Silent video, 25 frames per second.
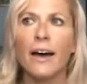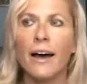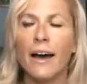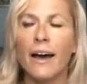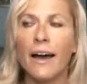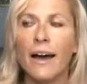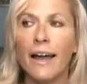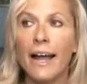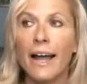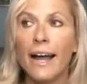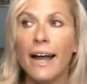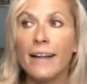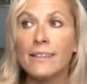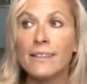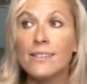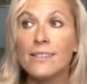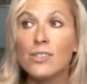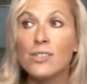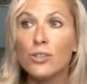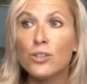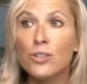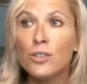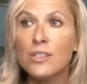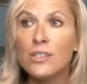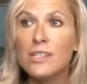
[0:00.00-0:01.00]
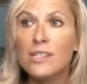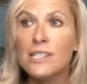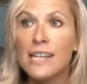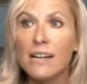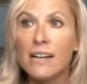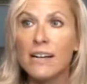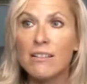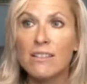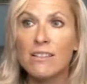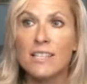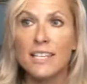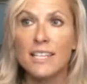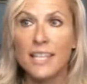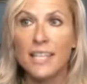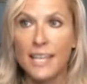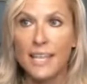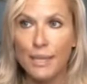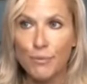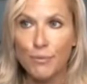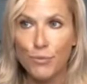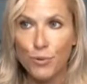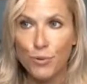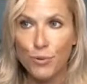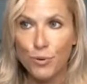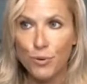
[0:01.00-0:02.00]
I had certain sounds that
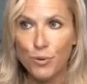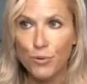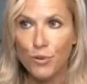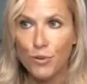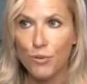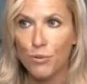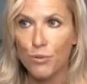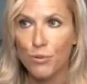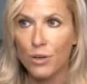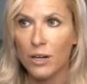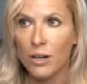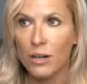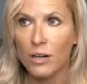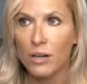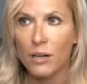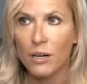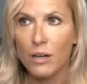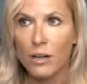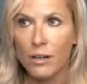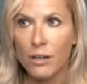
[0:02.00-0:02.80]
came through that were